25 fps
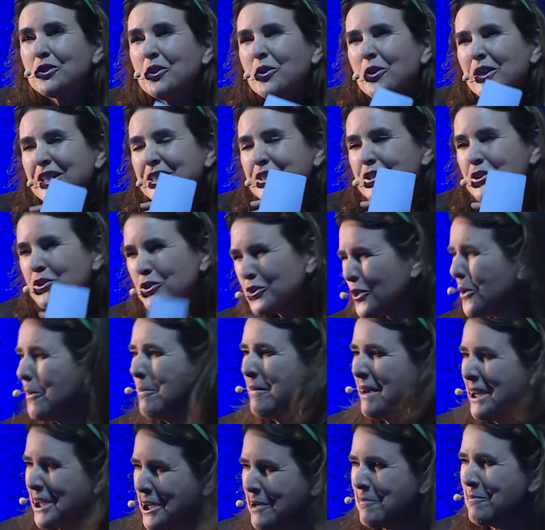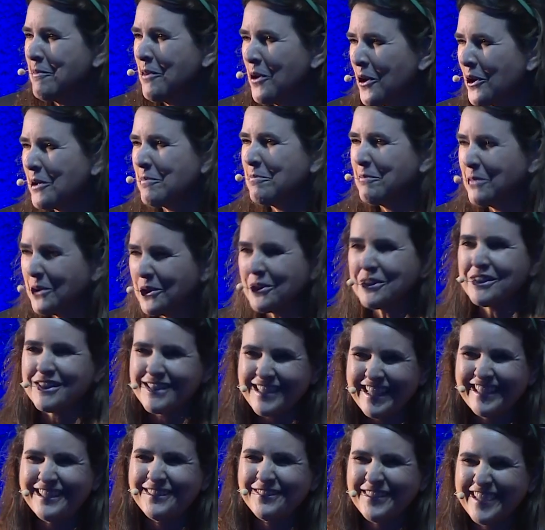or so many more books
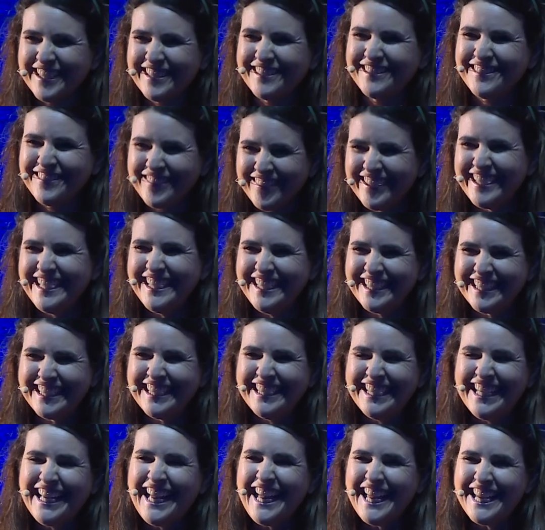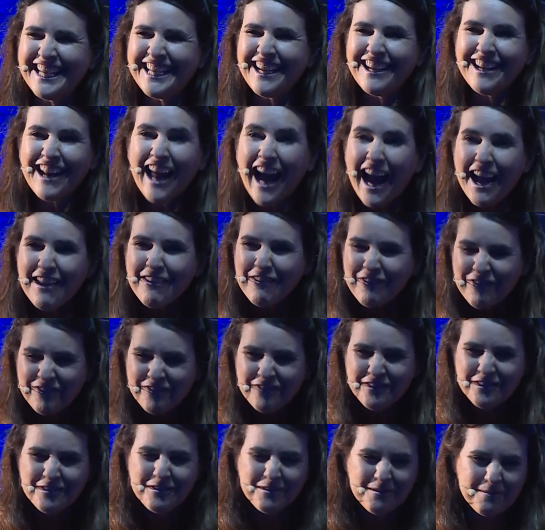than we could read in a
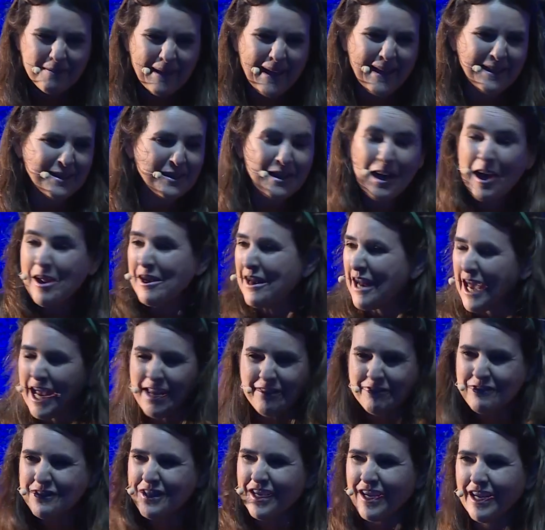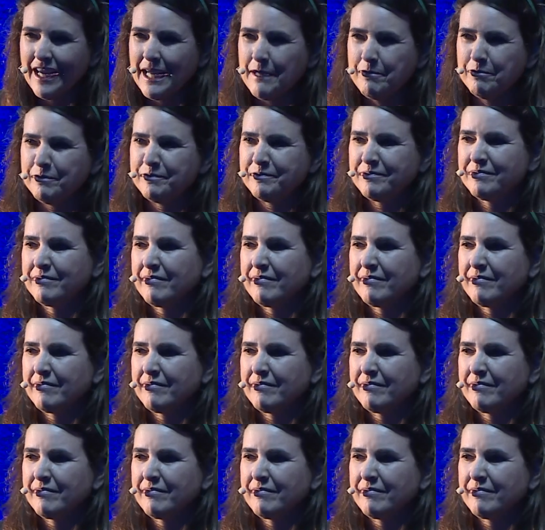lifespan, in our lifetime,